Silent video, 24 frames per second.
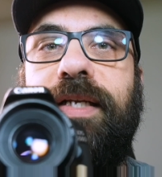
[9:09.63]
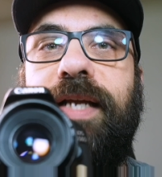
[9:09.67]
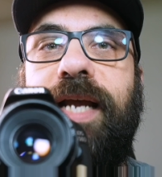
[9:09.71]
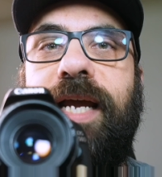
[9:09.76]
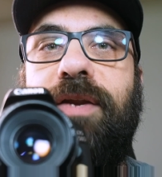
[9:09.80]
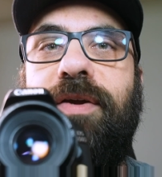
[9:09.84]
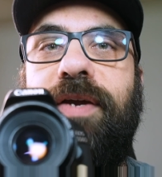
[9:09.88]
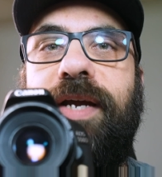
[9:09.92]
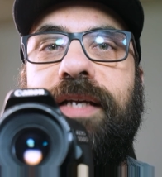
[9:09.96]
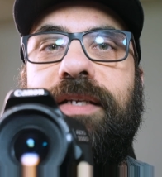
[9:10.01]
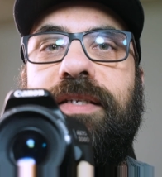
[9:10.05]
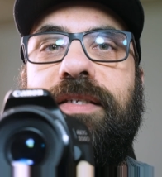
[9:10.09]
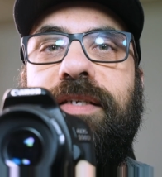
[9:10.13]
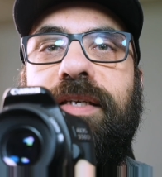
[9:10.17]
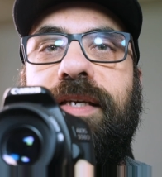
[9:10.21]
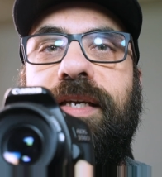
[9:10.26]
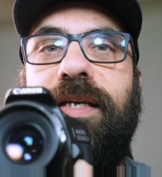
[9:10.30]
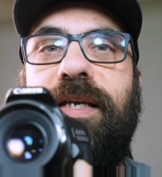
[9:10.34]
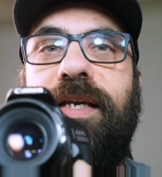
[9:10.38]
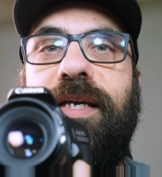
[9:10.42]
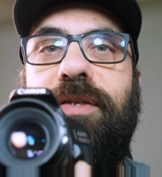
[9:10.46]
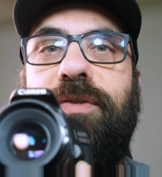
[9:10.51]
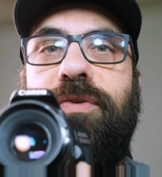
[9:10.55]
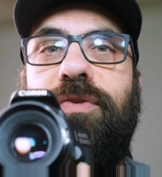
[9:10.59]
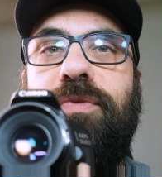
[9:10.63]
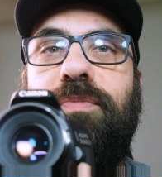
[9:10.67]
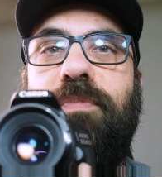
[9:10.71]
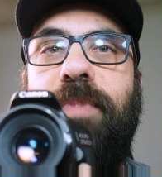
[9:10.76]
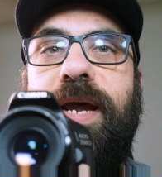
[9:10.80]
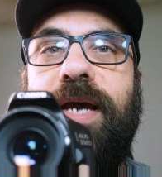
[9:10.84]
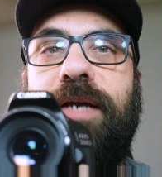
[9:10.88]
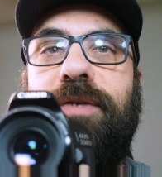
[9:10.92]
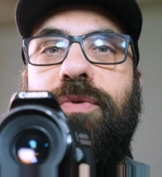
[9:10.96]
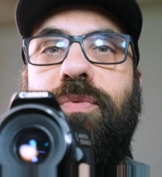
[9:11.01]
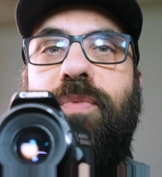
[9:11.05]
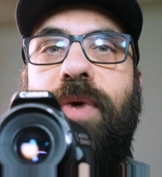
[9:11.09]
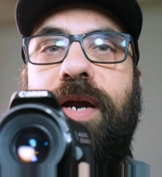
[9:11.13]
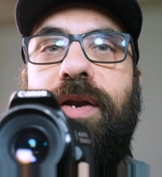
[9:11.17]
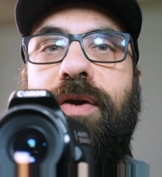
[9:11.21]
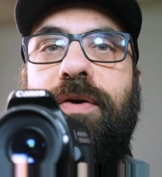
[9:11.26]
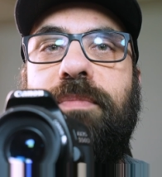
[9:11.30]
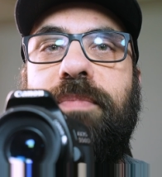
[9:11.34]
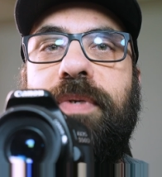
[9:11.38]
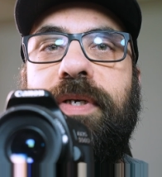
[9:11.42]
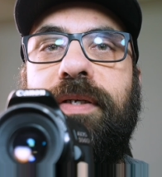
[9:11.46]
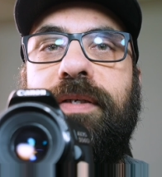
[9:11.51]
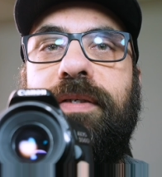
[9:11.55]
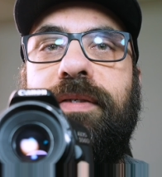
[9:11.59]
and you can see it's back to wide
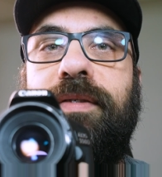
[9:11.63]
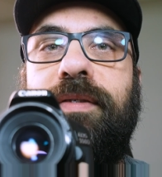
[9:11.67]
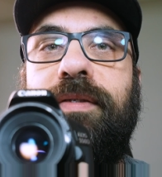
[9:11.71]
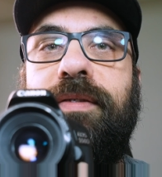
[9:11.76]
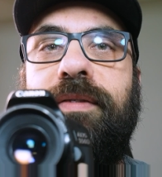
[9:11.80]
open.